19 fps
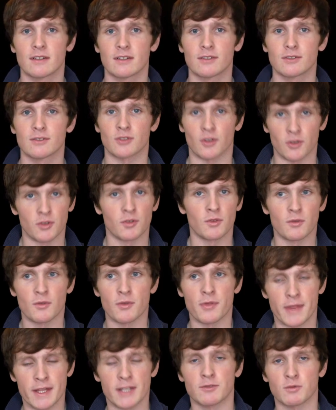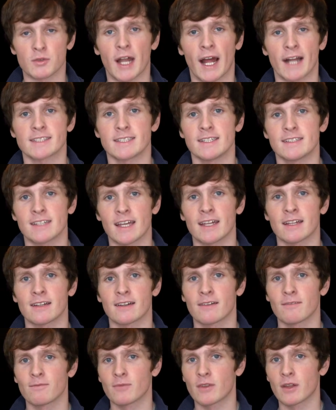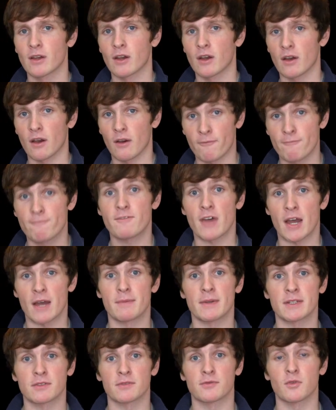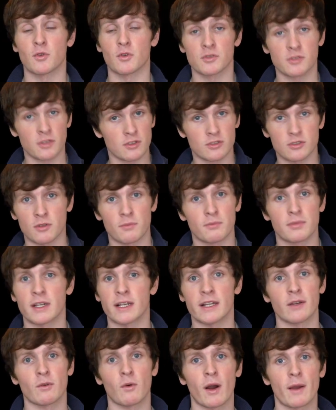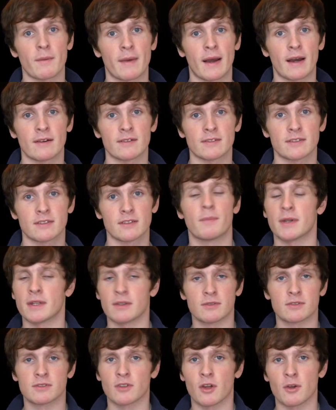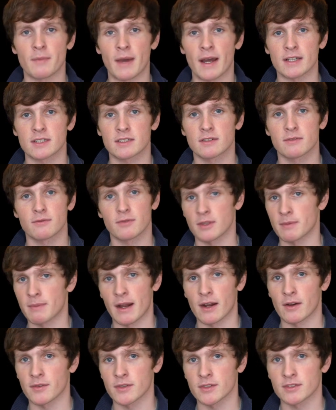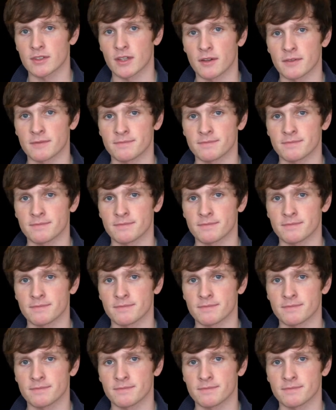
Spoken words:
So these would actually take a fair bit of force to completely wipe out, but it was no match for the power of the snow.